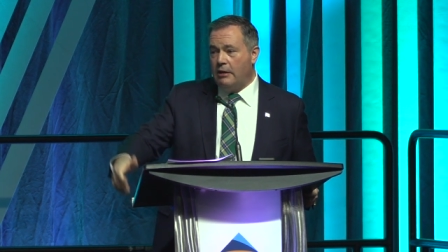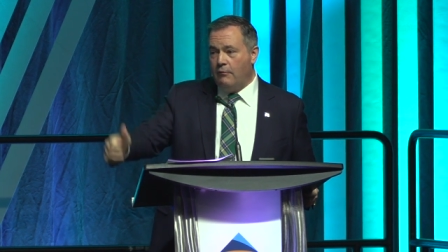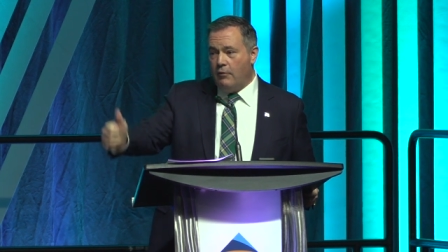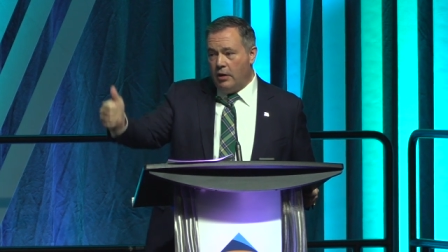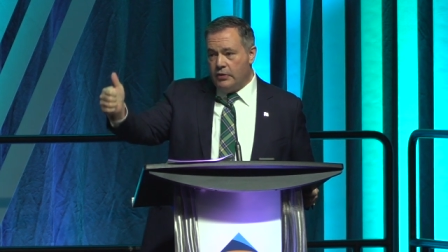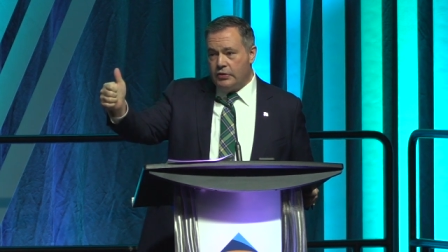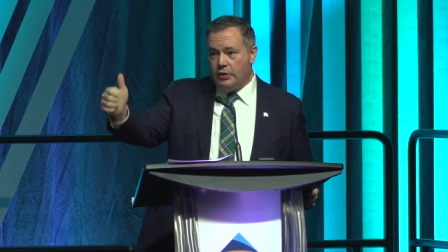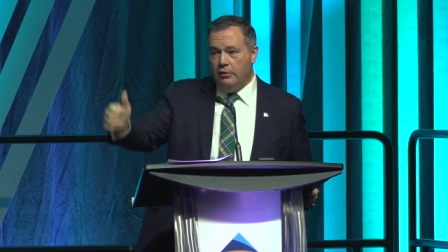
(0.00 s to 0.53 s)
I
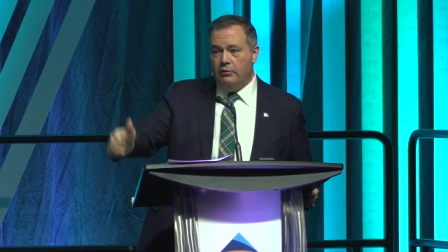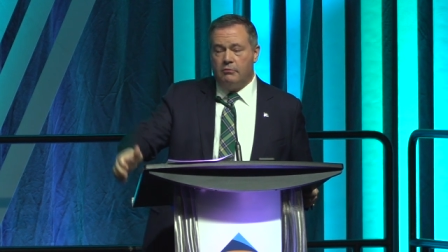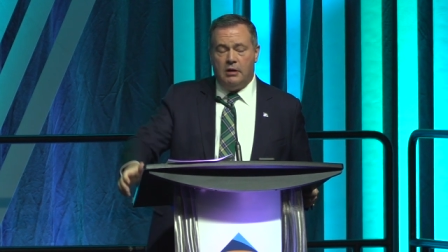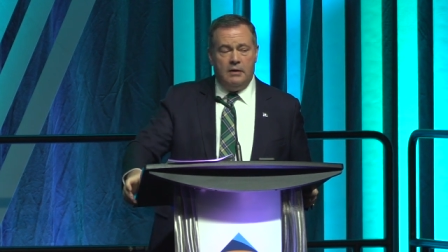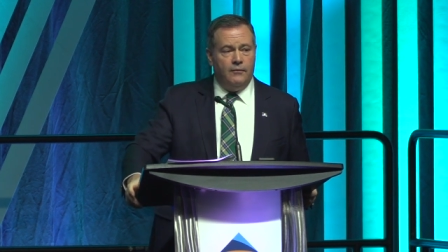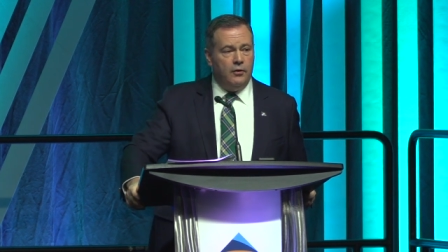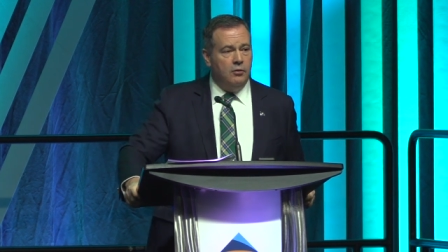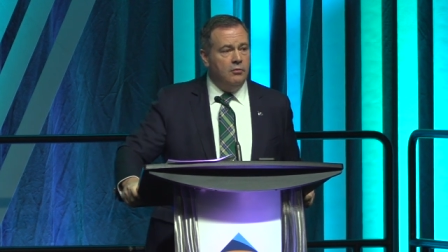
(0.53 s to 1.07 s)
want to salute
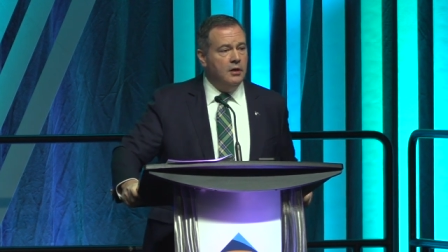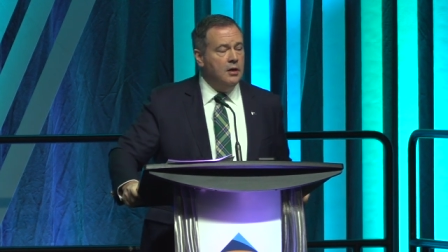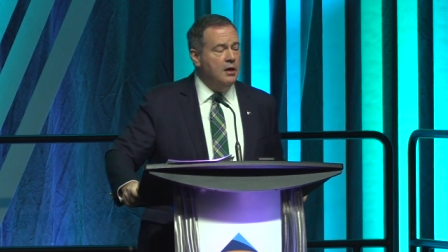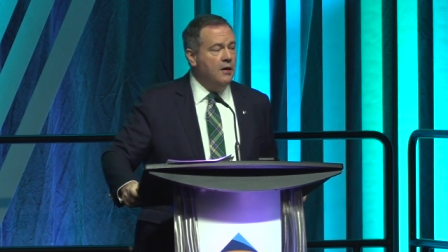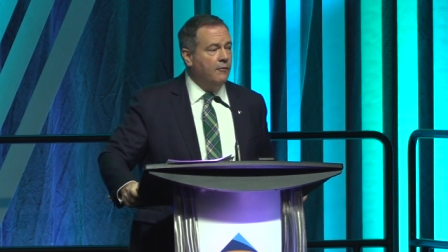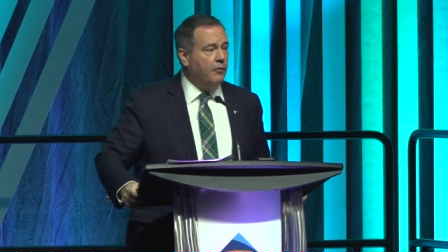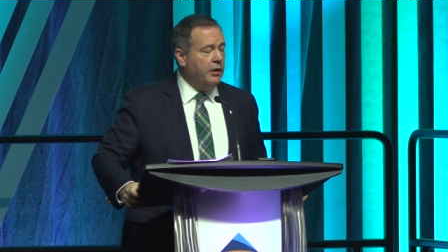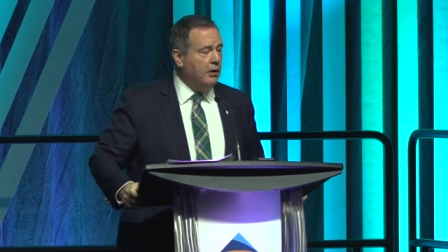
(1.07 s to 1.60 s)
Greenview
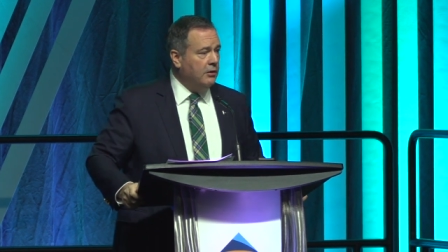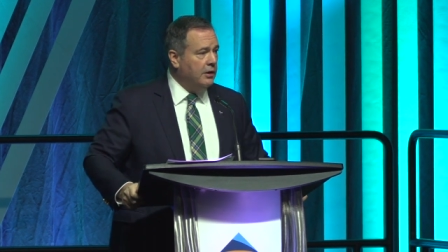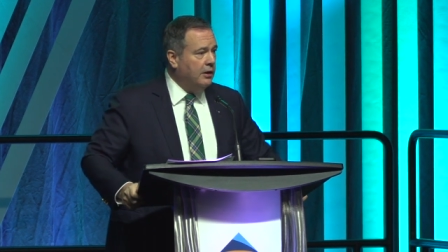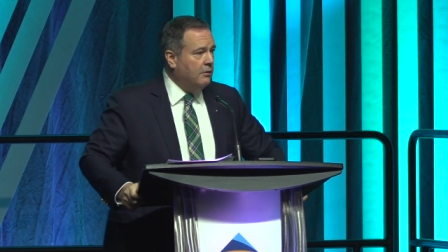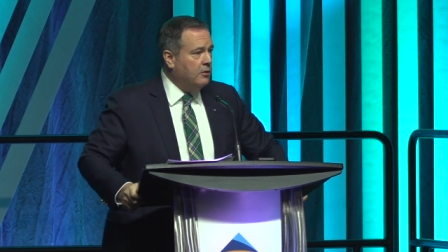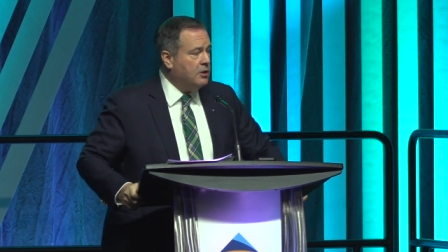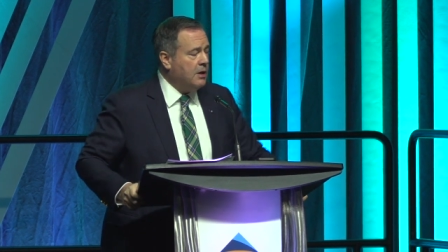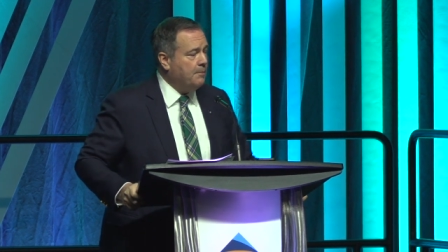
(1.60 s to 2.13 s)
for their
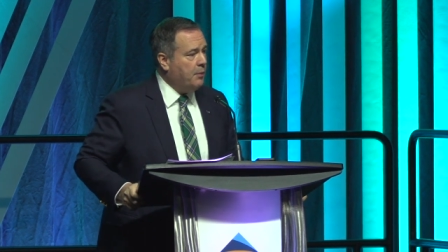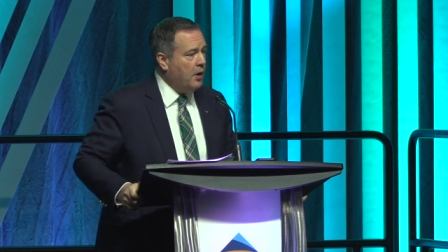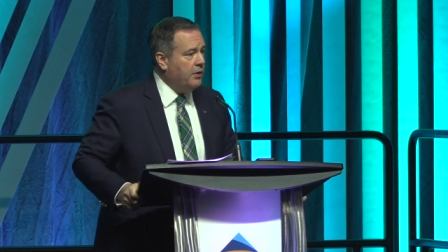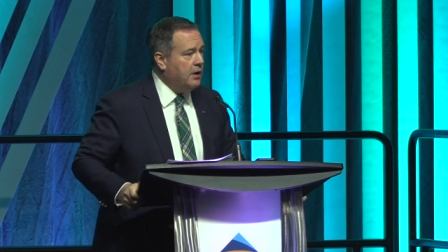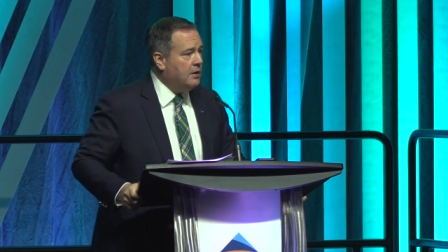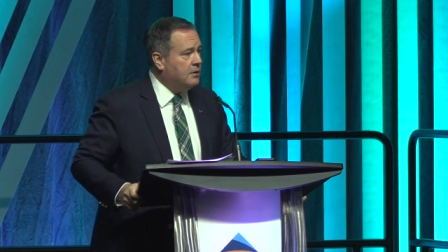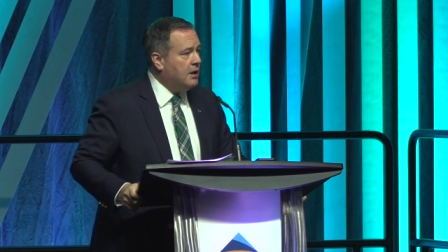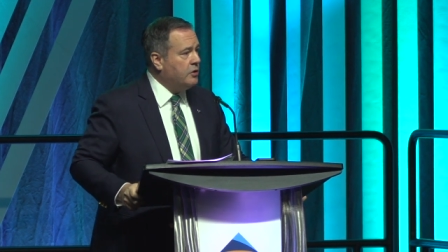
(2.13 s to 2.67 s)
leadership on
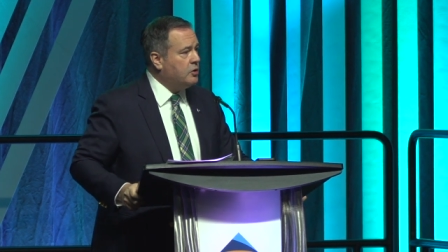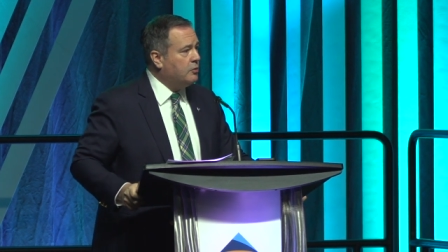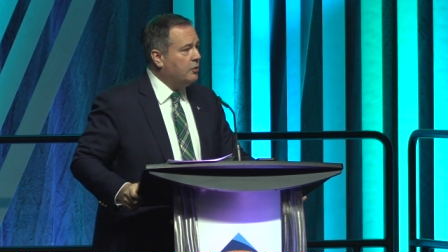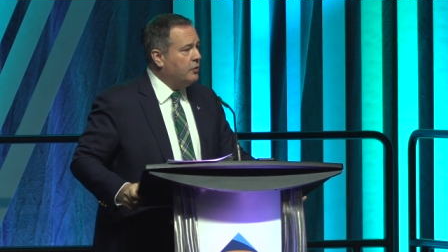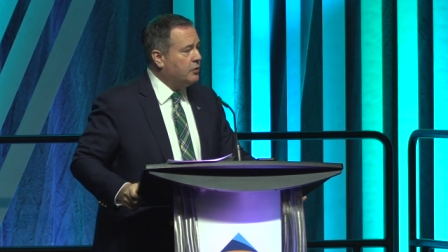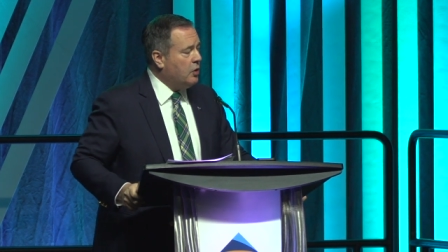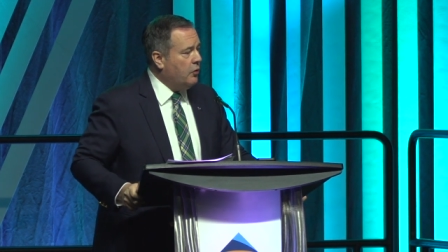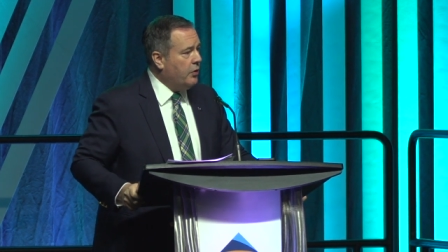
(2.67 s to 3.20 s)
the
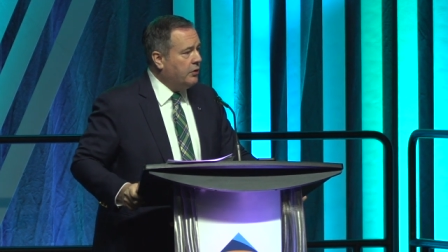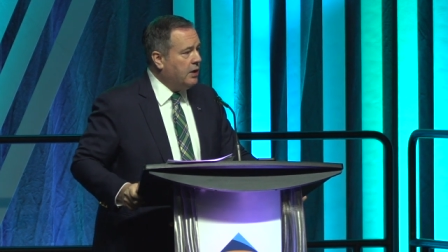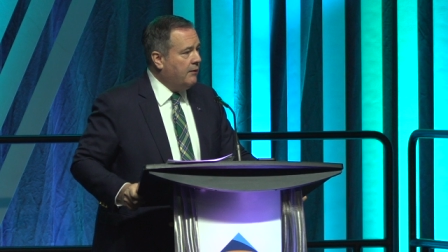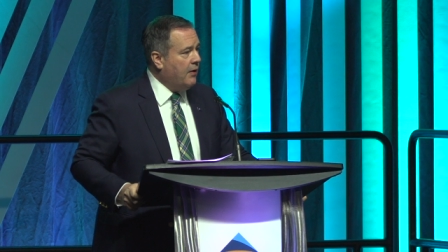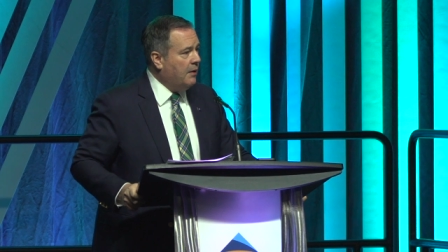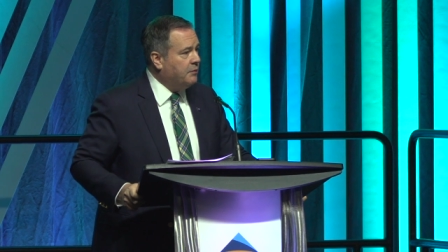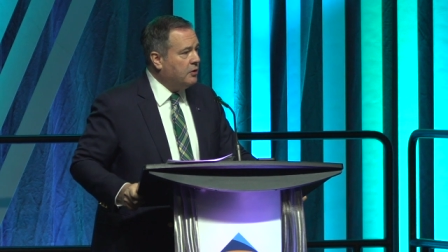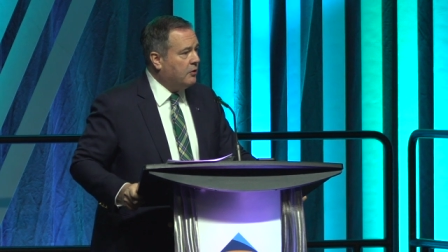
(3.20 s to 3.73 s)
industrial zone that they've
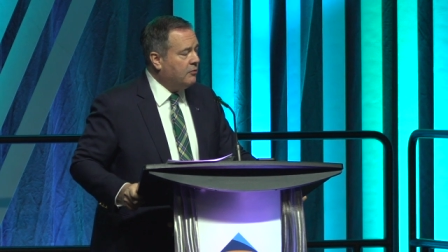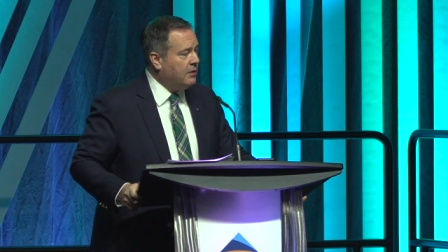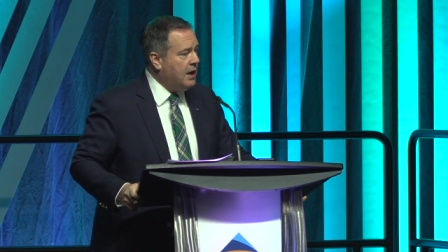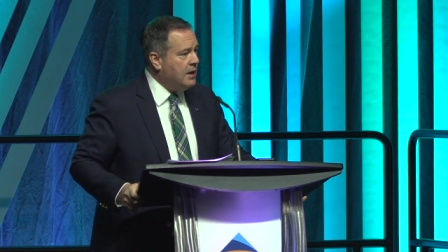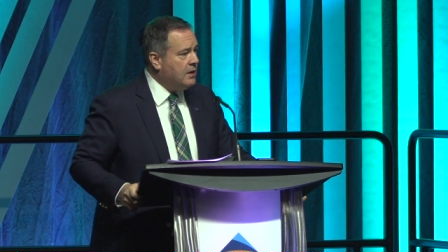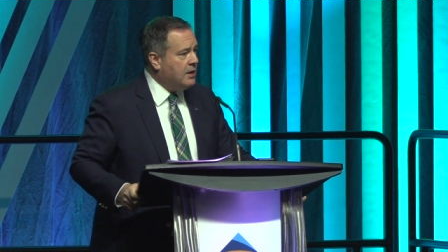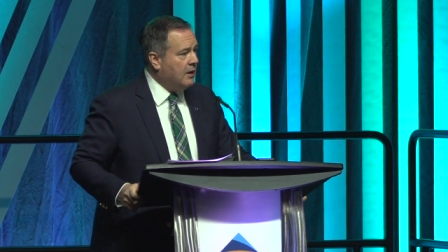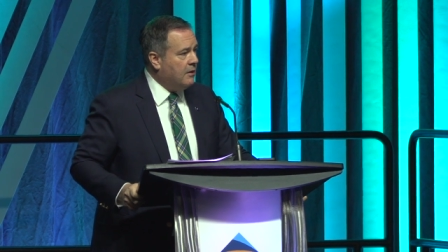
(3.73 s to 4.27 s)
helped to
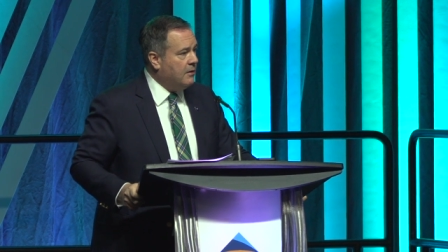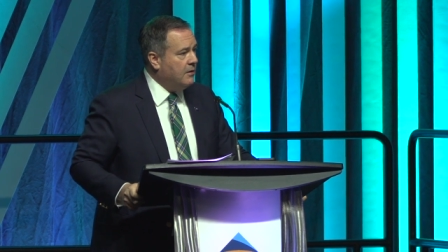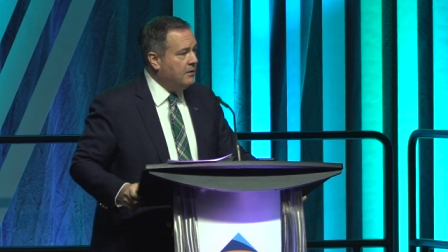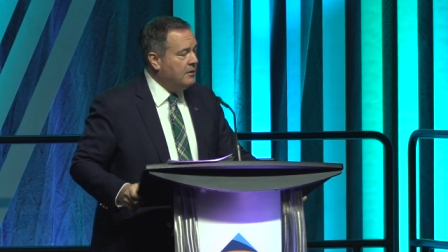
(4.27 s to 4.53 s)
create there